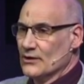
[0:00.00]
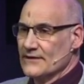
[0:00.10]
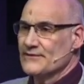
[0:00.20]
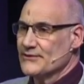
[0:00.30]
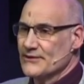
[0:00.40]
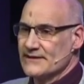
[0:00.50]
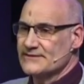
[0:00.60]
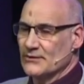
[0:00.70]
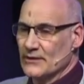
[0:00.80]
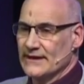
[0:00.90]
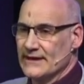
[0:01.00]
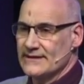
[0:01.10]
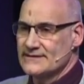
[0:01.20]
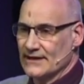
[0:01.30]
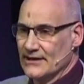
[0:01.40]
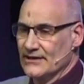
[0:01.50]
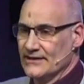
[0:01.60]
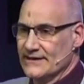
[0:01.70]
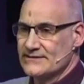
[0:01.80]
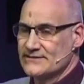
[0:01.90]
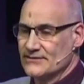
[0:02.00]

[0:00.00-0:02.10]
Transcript: of the things that we need to learn is to